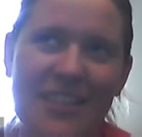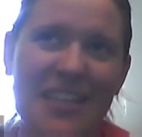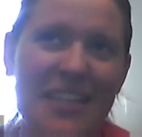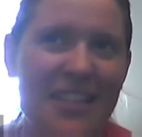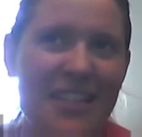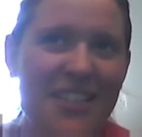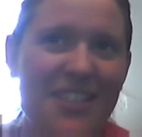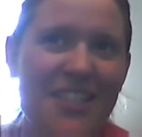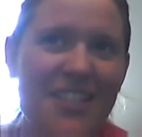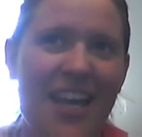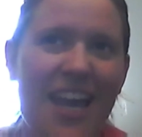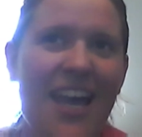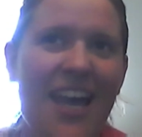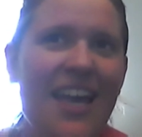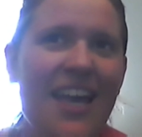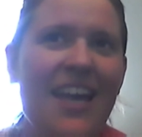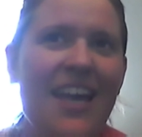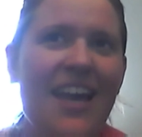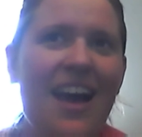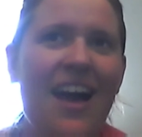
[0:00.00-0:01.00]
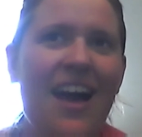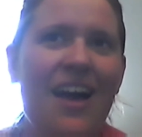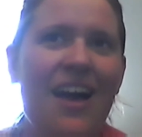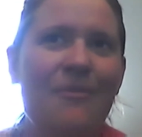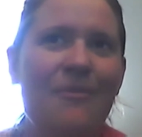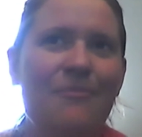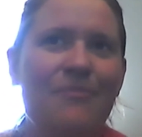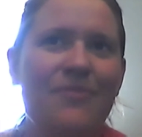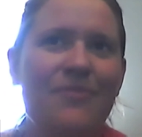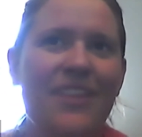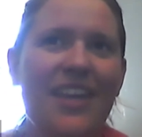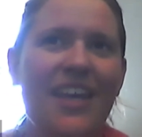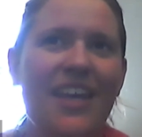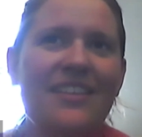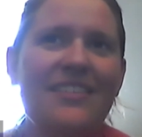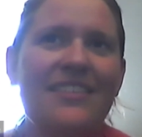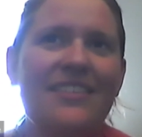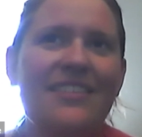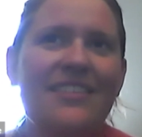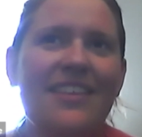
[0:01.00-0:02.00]
at each day. Is
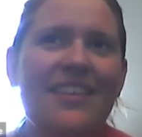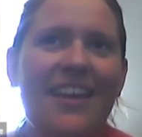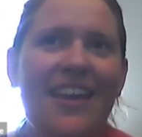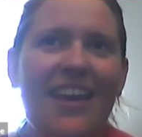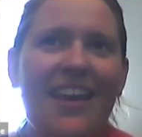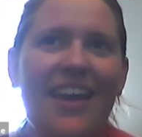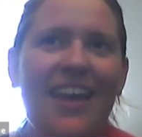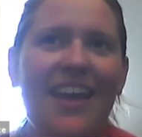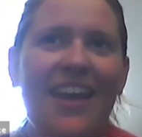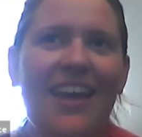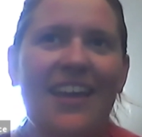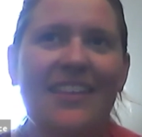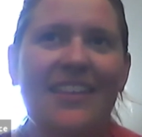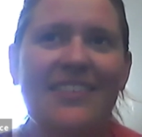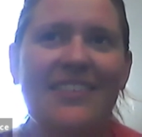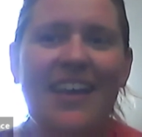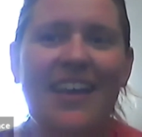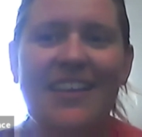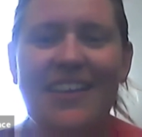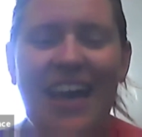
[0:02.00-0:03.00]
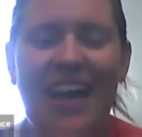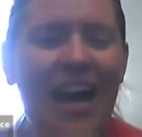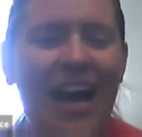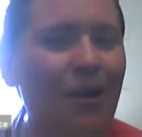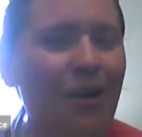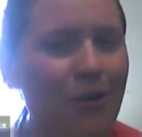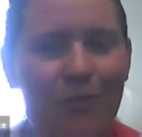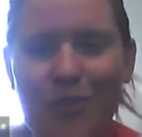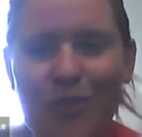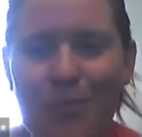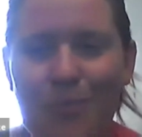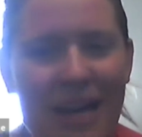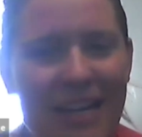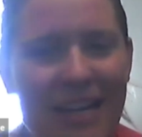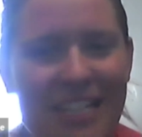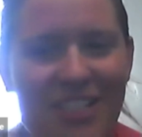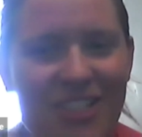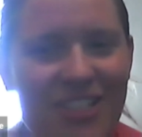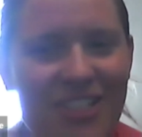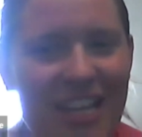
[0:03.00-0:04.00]
that, how have you
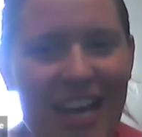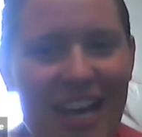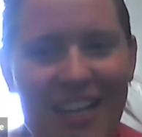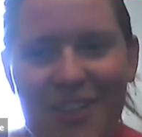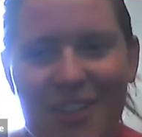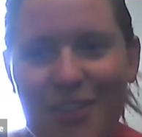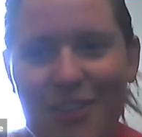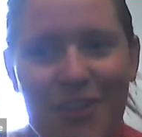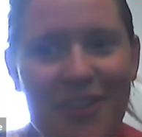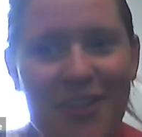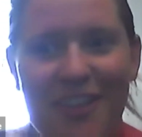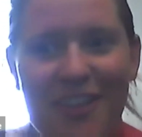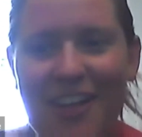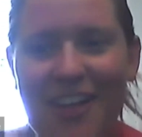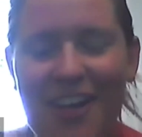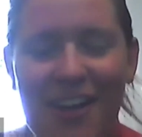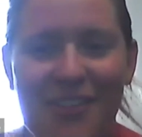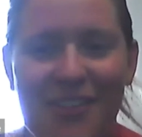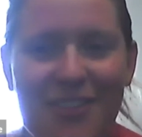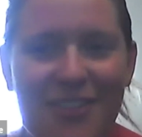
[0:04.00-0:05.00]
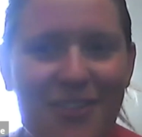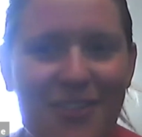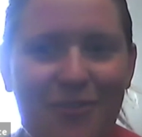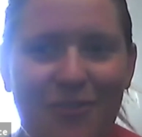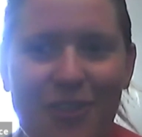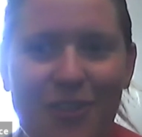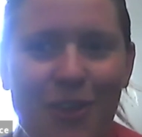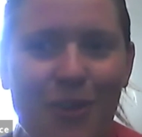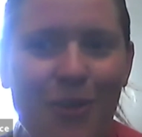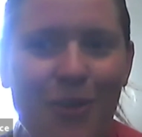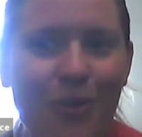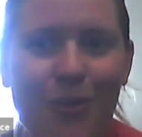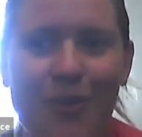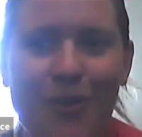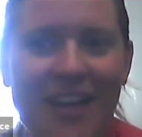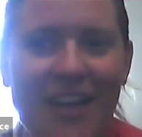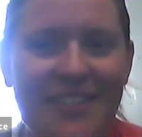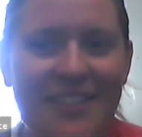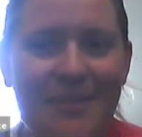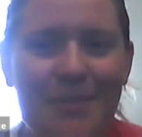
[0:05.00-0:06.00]
managed that during the last few
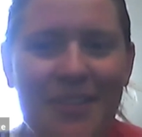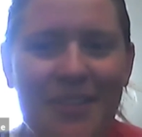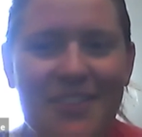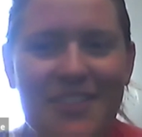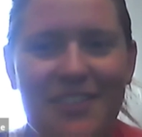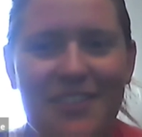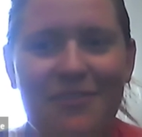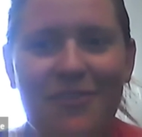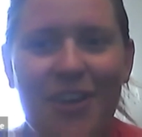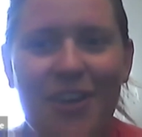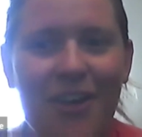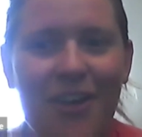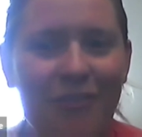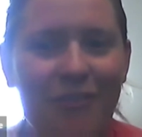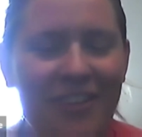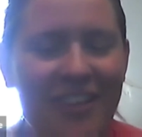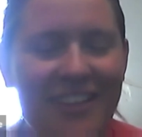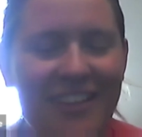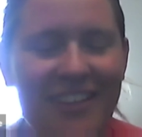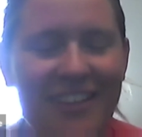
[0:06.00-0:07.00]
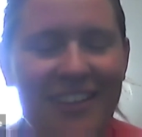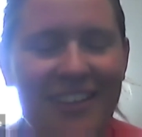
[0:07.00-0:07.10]
crazy months of COVID?